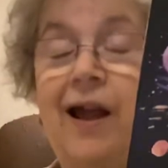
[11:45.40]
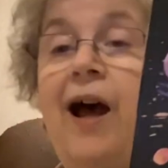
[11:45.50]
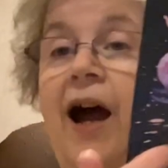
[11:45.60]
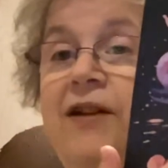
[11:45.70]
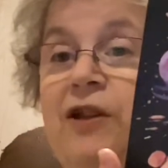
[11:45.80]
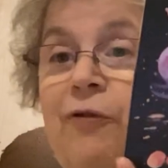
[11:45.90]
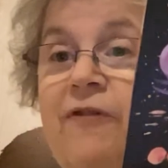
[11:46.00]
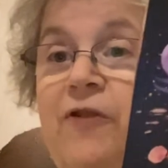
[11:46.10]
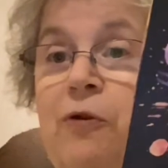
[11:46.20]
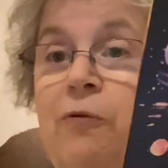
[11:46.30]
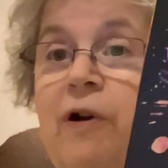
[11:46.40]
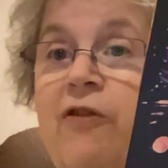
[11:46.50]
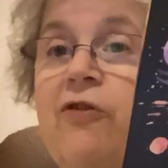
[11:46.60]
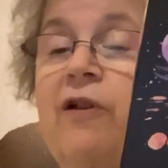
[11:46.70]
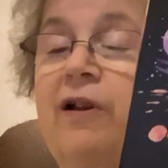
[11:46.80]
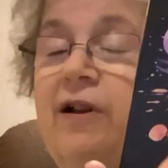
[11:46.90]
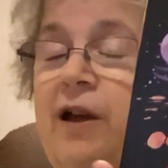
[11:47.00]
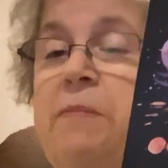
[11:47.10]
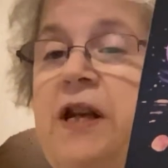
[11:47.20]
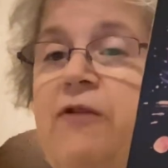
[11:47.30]
I did review a
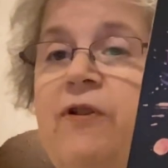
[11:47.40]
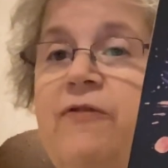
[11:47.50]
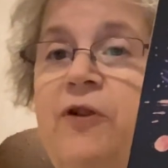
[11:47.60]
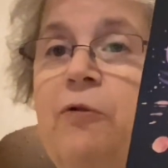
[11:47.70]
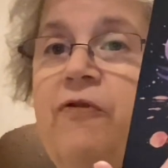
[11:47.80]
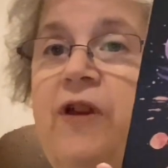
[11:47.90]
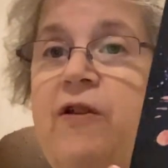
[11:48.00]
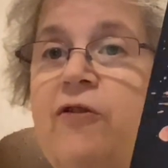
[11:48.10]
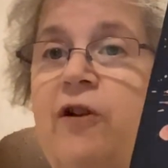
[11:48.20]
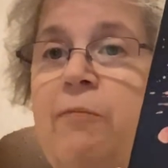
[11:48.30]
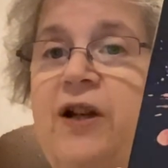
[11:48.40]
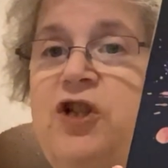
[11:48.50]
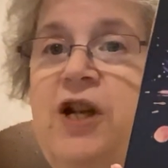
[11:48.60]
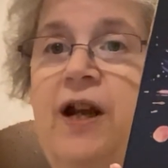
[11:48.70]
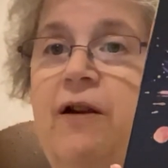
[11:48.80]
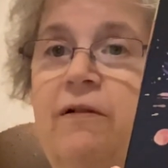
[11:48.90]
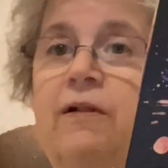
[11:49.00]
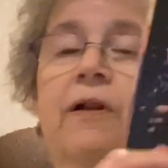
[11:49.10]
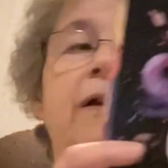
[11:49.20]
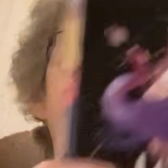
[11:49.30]
mini review of these on my channel,
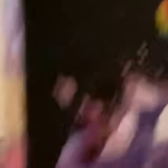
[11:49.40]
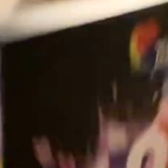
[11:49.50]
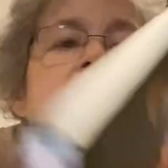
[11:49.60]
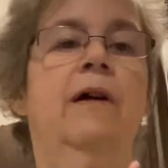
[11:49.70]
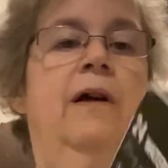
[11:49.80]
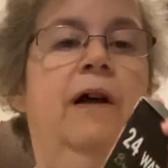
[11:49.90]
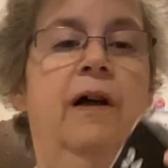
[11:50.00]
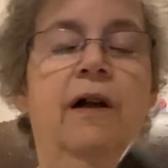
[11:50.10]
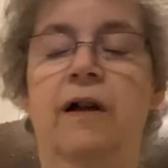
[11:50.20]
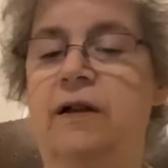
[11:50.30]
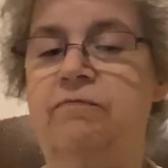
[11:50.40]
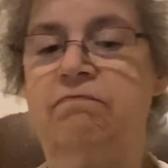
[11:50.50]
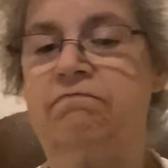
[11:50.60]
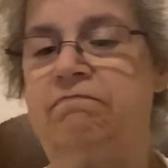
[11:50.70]
and